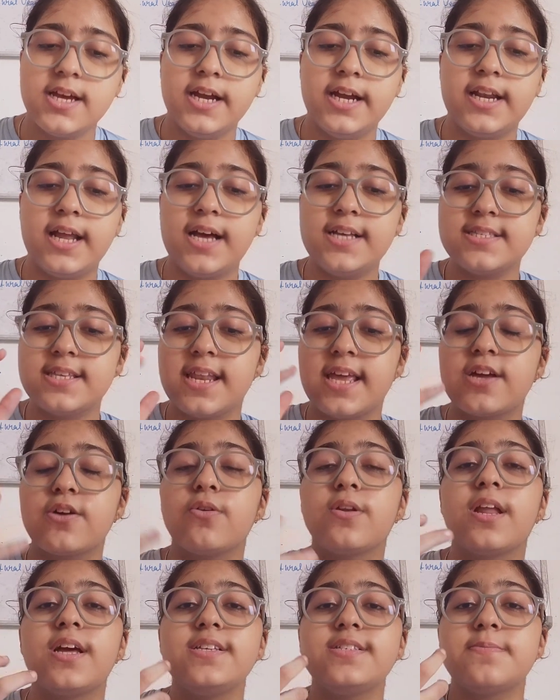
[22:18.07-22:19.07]
it has
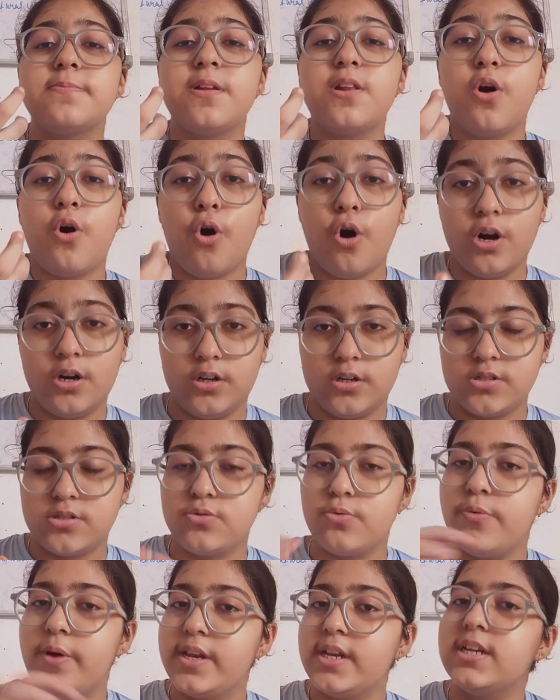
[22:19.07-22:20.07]
recognizable odor.
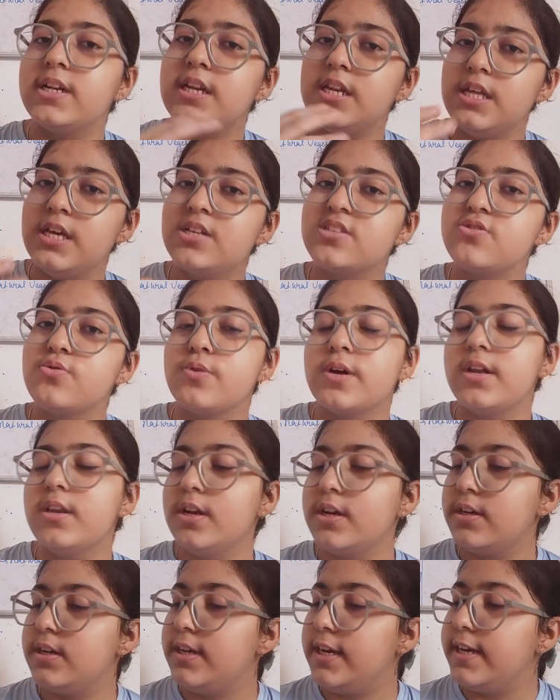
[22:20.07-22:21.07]
So when it leaks, you
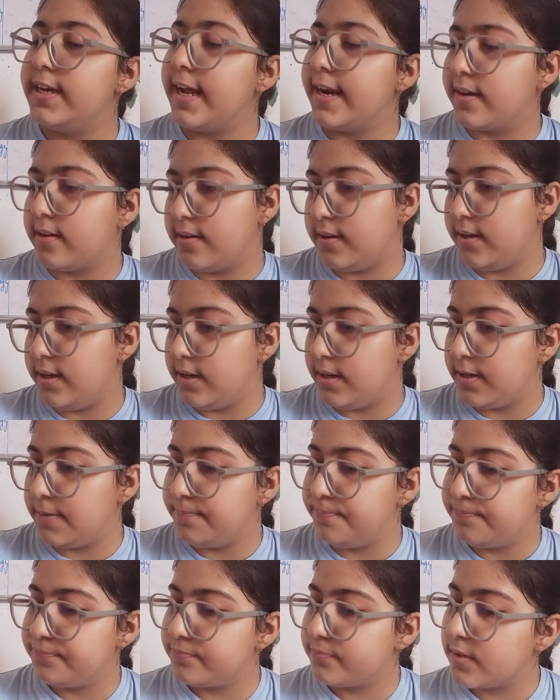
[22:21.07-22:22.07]
can detect it.
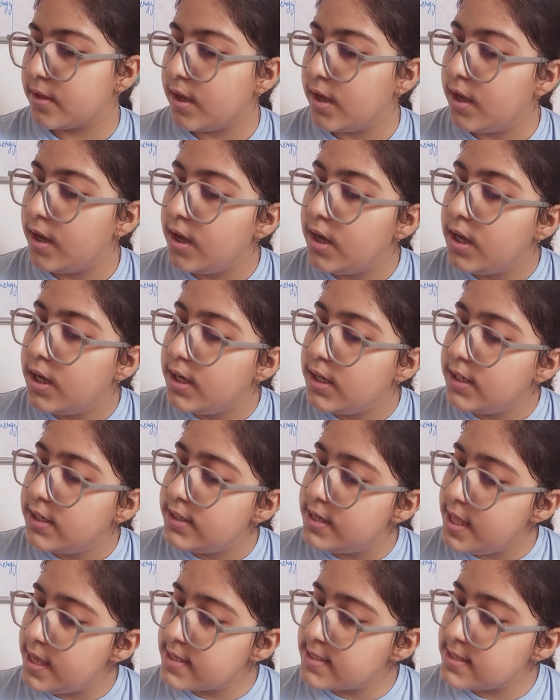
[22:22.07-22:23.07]

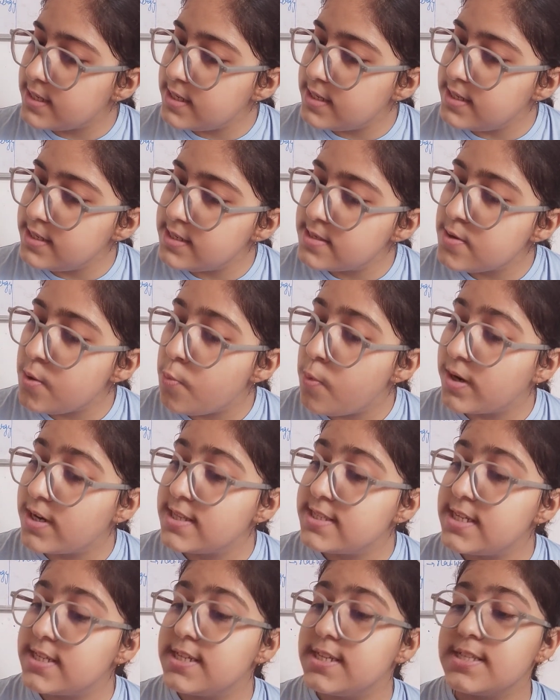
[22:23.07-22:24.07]
Next is, what
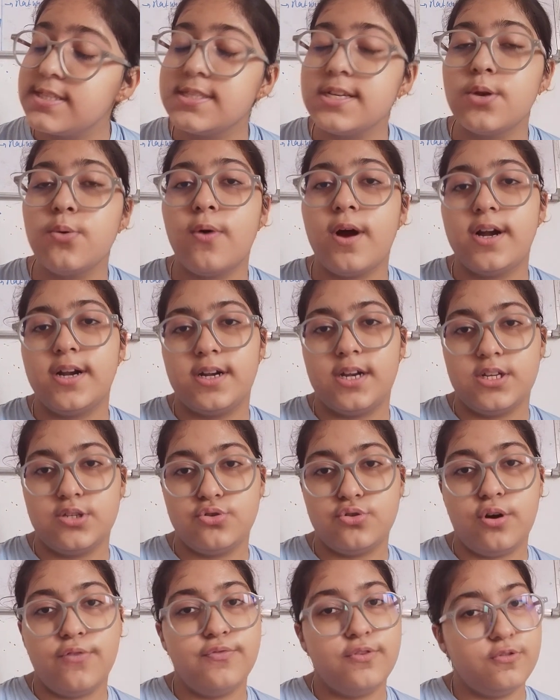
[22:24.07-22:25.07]
is the
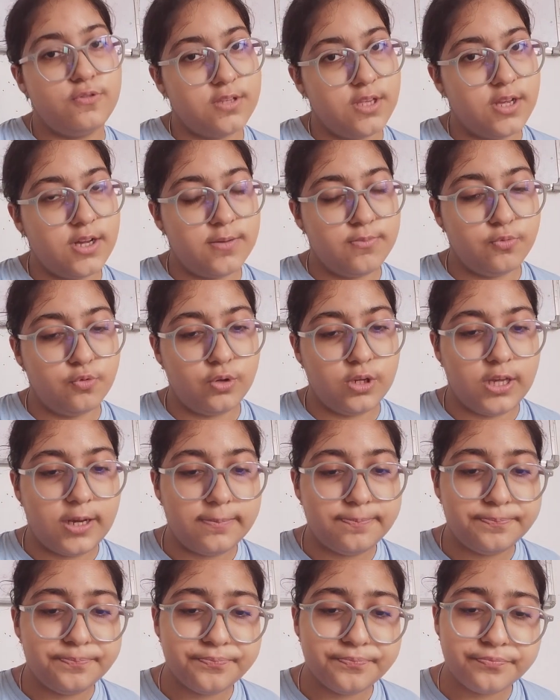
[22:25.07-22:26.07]
disadvantage of using
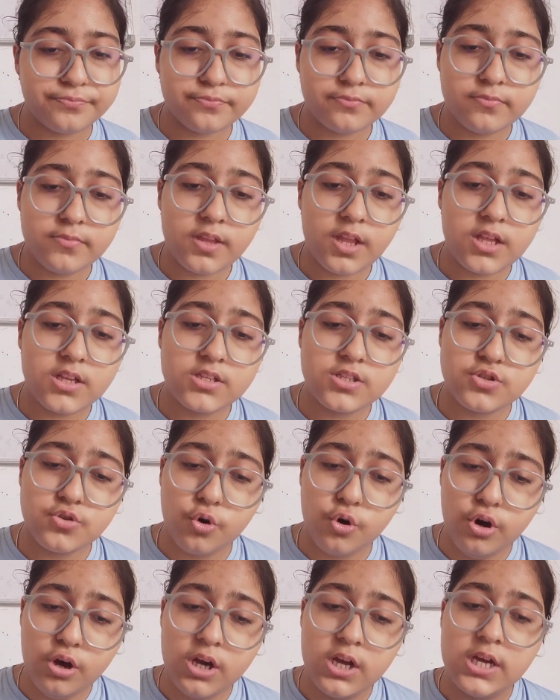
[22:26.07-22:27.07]
ammonia?
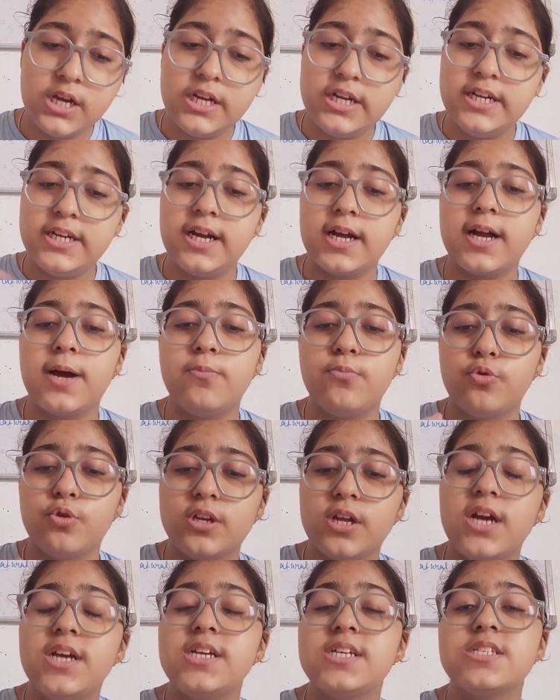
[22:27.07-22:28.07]
So
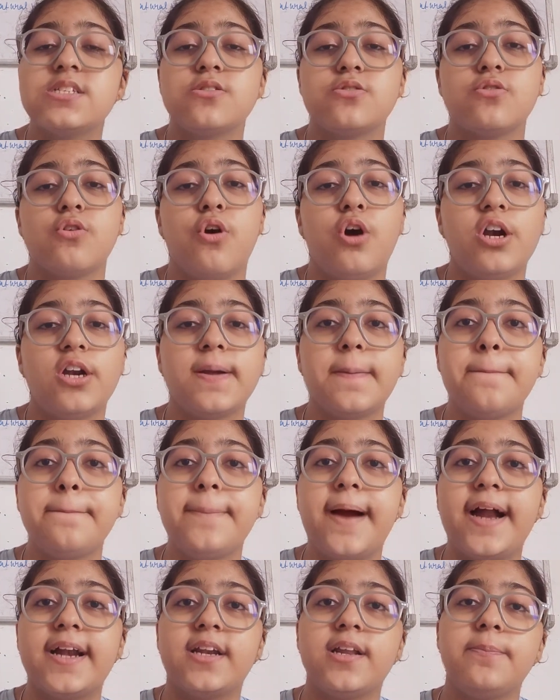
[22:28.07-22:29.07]
ammonia is not
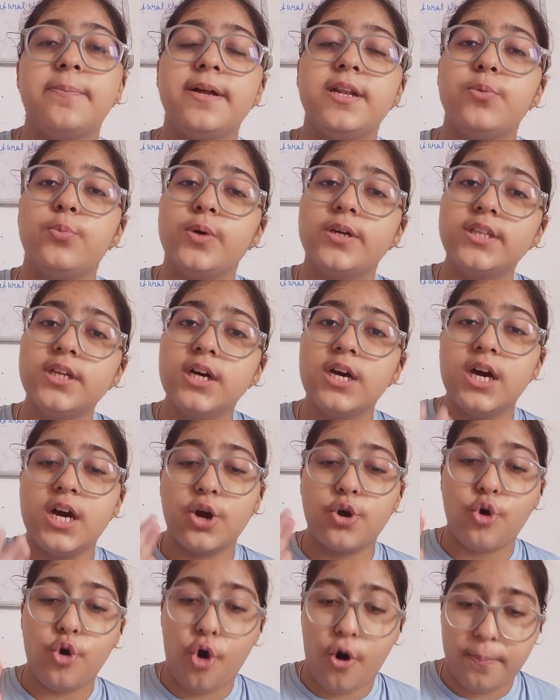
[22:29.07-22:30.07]
compatible with
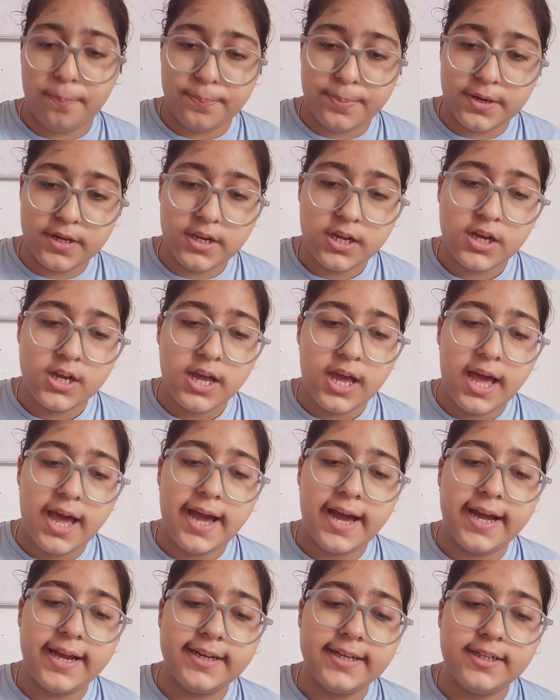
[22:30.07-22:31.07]
copper,
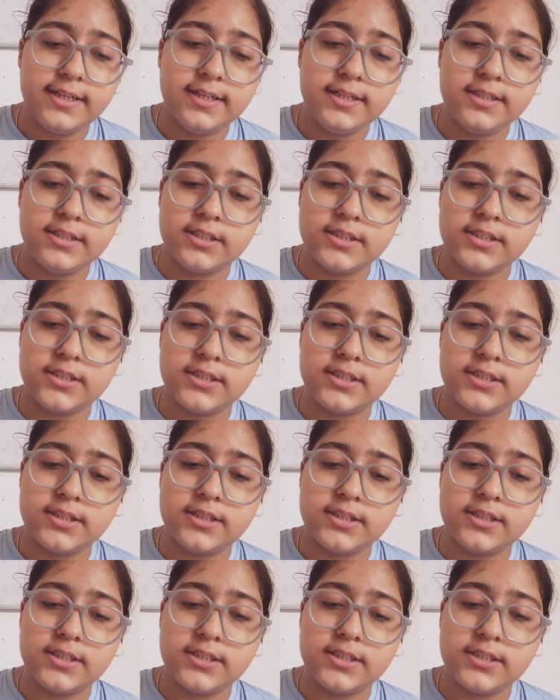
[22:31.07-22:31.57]
and